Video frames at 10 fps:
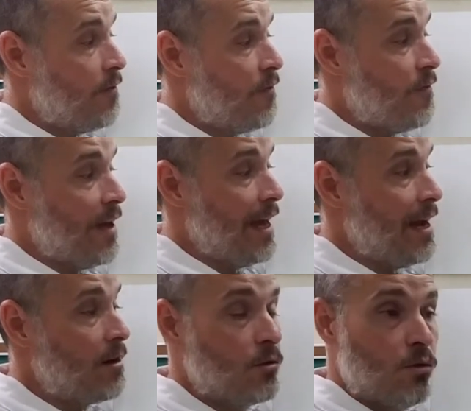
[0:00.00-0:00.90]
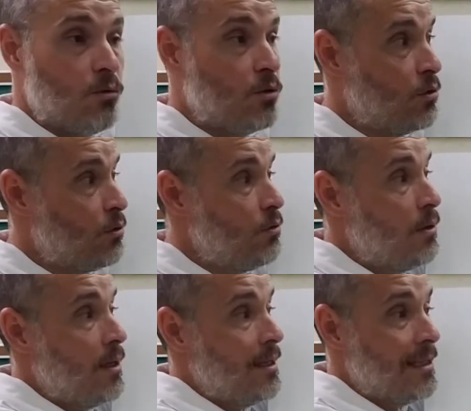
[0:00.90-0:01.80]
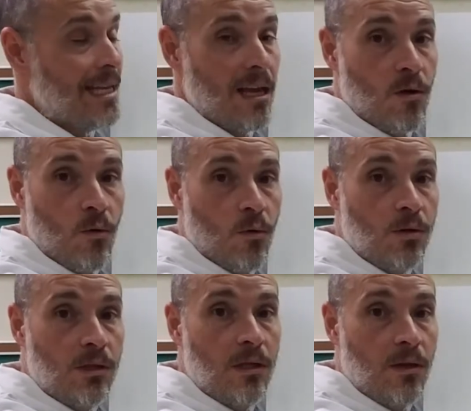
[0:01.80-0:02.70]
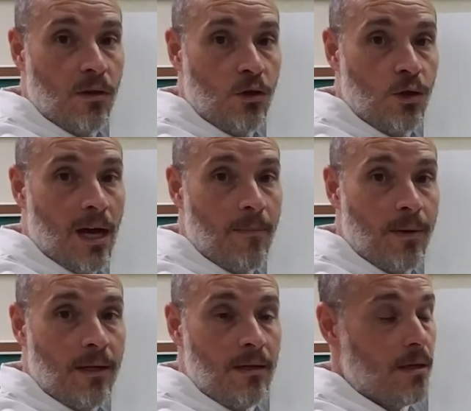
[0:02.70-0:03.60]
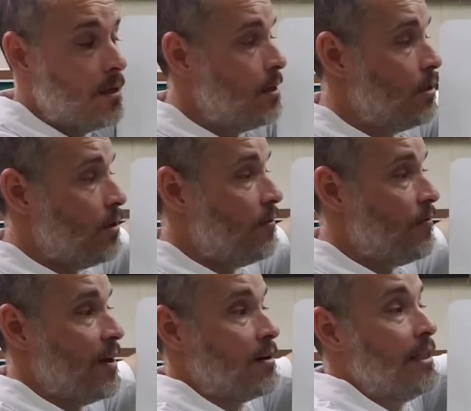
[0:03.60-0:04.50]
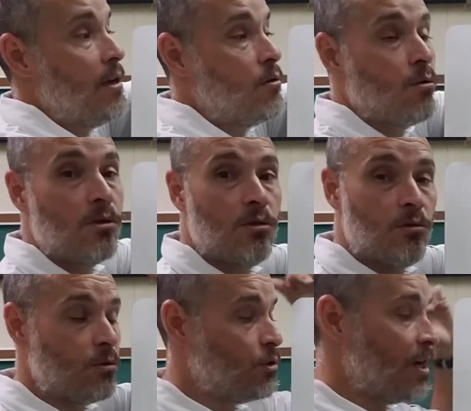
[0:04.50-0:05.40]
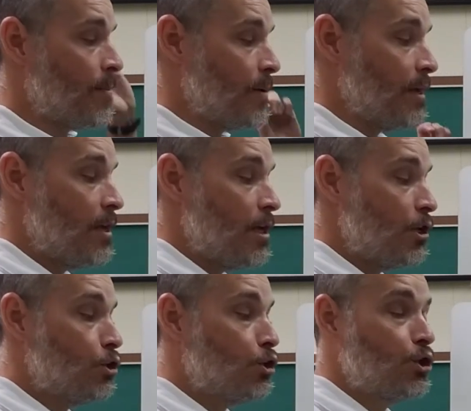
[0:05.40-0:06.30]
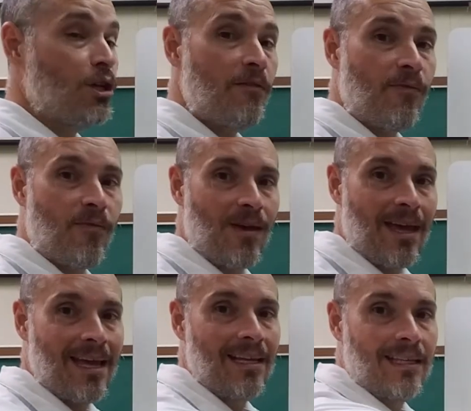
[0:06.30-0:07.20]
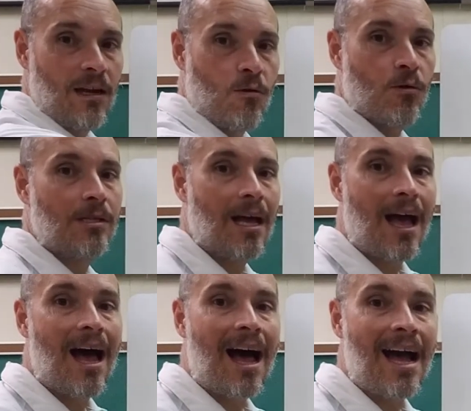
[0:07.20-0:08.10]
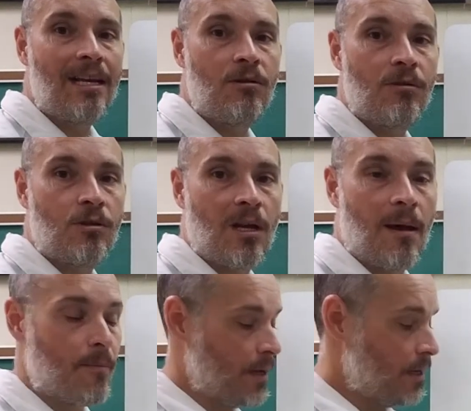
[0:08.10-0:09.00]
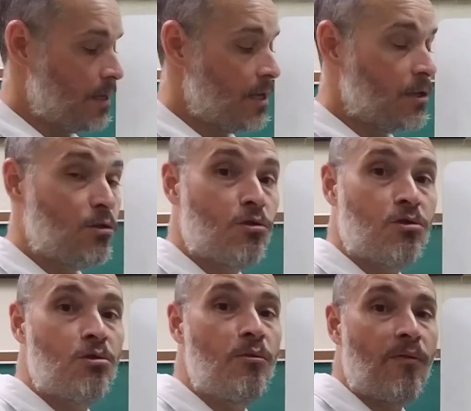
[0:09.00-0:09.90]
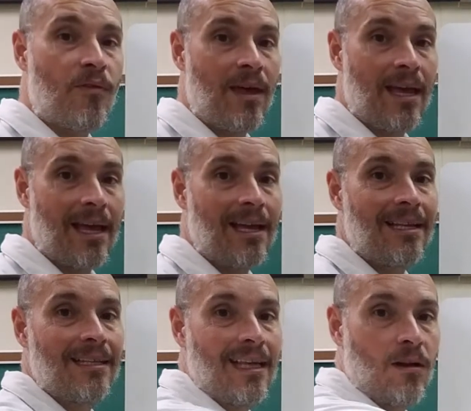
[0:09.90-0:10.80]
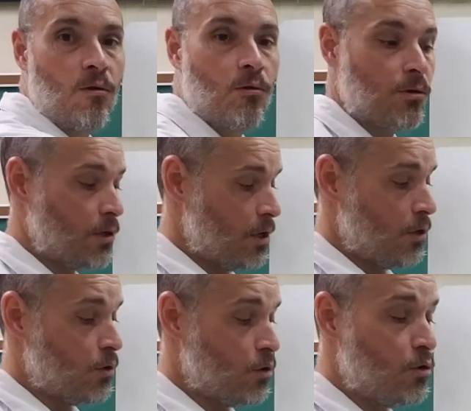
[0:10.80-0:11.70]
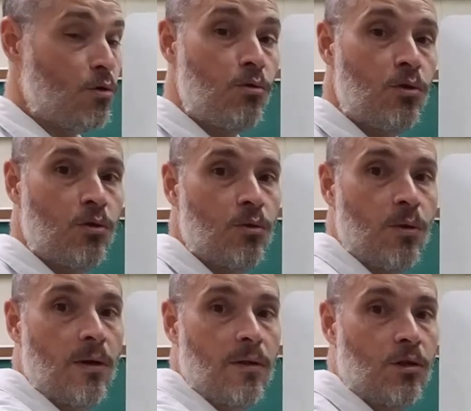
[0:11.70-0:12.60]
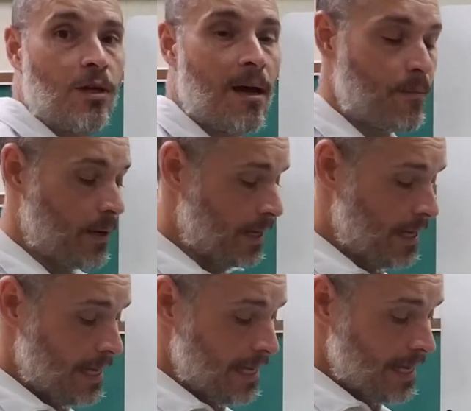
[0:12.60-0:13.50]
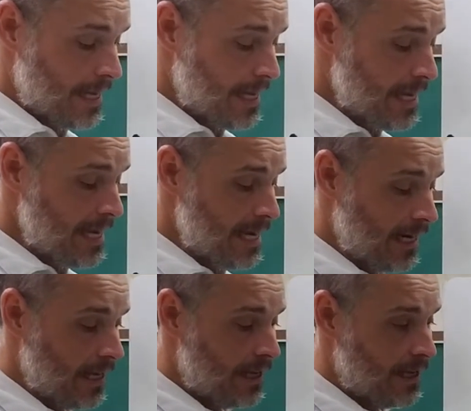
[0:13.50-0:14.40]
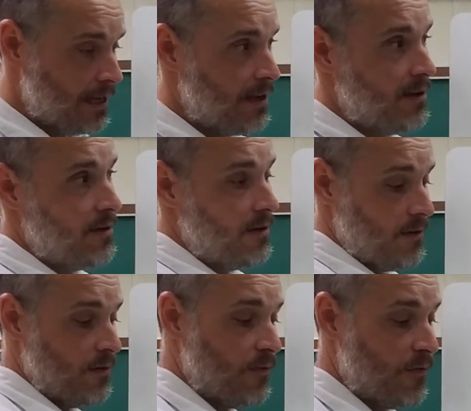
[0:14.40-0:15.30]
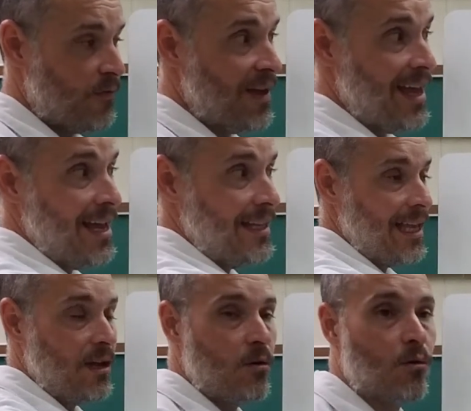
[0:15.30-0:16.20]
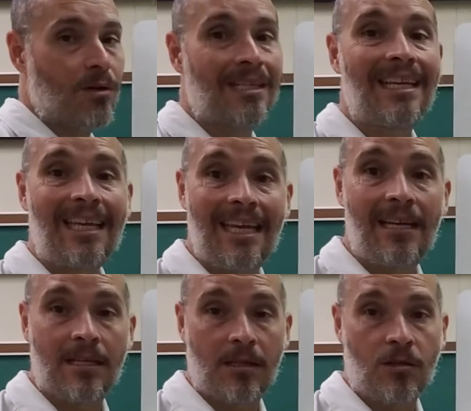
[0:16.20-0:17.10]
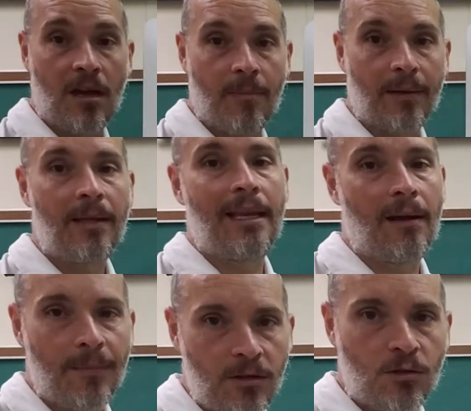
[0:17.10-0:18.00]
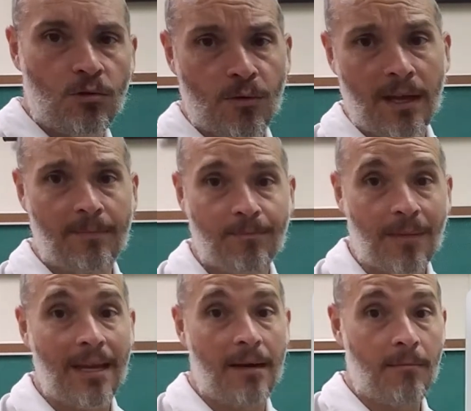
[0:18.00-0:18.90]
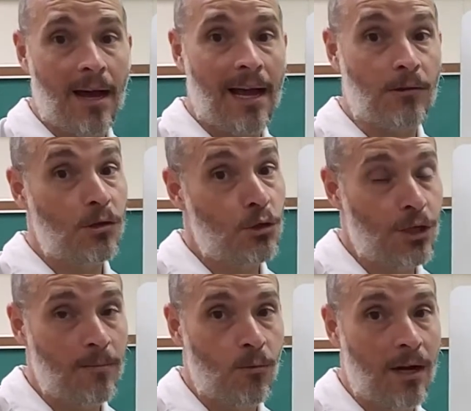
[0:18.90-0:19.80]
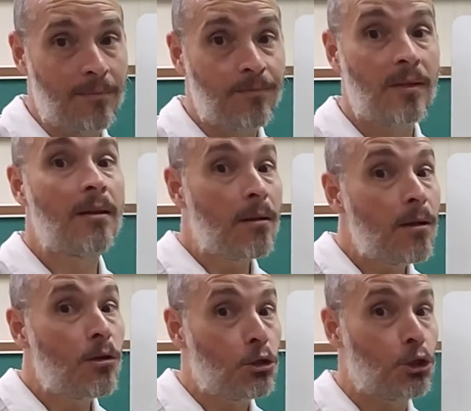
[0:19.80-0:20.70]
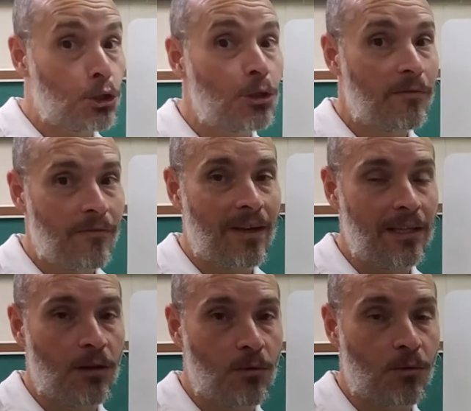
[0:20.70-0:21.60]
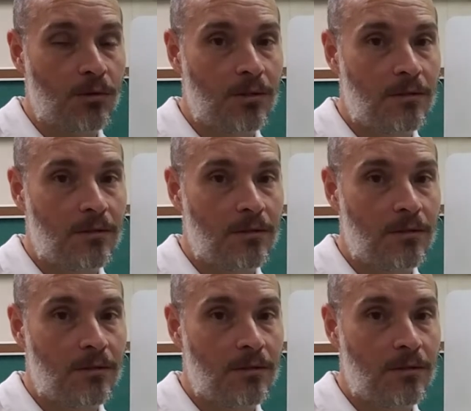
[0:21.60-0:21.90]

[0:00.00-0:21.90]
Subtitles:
Faire, to do, des courses, the shopping. Faire des courses, to do the shopping. Je fais des courses. I do the shopping. Tu fais des courses. You do the shopping. Il fait courses. He does the shopping. Now, here's the truth. In my house, chez moi, je fais des courses.